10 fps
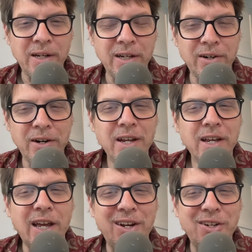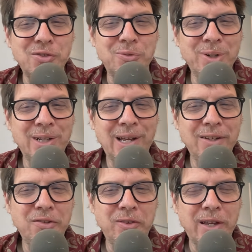here, and I just
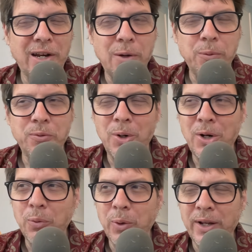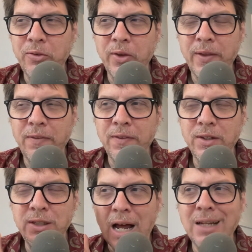realized that I was wrong when I said that the
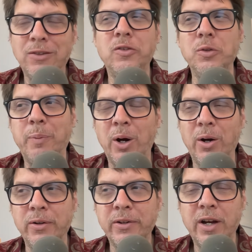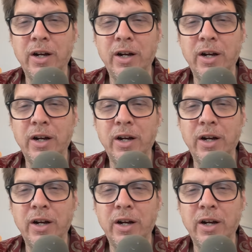datsu part